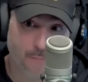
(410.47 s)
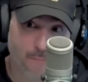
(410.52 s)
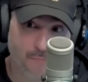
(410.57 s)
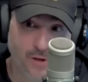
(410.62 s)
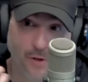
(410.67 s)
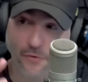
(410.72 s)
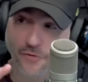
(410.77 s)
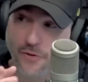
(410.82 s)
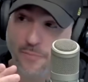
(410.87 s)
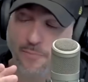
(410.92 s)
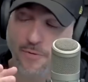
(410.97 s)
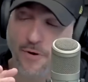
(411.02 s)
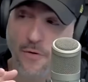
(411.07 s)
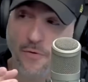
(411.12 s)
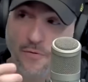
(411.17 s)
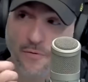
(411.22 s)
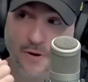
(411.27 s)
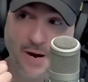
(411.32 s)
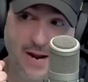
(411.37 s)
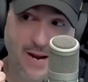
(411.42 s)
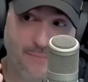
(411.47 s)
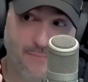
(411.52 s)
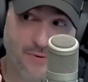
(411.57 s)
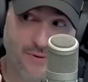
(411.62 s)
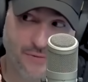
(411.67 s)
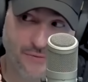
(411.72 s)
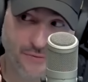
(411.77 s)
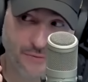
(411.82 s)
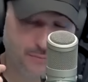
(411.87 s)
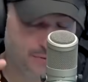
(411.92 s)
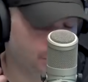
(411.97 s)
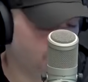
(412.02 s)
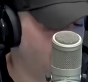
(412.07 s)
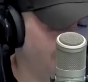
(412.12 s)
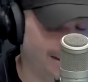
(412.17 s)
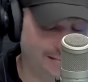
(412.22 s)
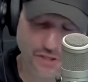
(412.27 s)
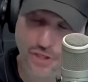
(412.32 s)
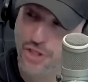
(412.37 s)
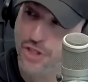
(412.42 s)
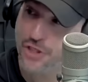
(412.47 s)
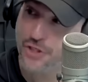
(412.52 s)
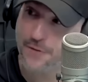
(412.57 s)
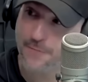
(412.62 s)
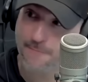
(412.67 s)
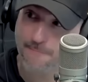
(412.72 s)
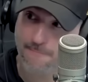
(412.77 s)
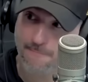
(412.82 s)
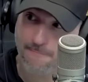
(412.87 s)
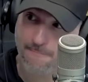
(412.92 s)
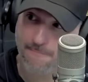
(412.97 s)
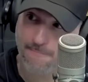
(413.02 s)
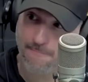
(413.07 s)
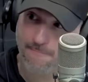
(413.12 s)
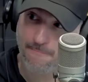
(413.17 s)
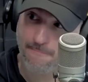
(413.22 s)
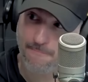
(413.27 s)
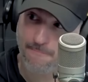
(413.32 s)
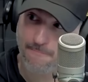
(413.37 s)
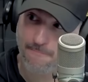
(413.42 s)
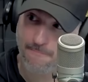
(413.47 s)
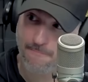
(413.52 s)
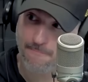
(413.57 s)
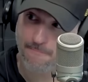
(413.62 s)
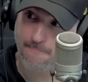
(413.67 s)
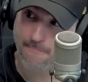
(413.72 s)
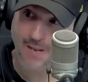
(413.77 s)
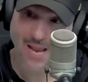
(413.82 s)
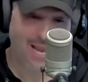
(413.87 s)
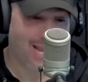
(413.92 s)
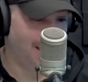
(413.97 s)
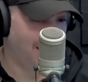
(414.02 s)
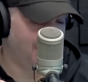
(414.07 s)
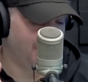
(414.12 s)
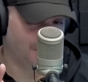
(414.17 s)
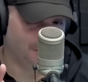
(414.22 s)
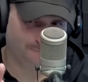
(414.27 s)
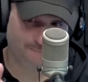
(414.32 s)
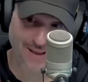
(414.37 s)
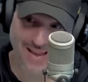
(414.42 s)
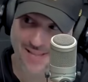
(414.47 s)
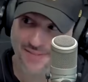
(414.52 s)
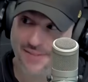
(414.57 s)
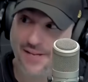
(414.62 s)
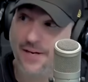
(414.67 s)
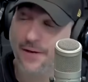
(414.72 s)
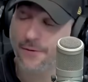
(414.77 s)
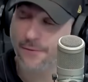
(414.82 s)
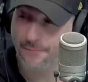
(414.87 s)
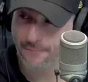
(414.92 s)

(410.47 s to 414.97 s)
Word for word: Built the program from scratch. And he's been there.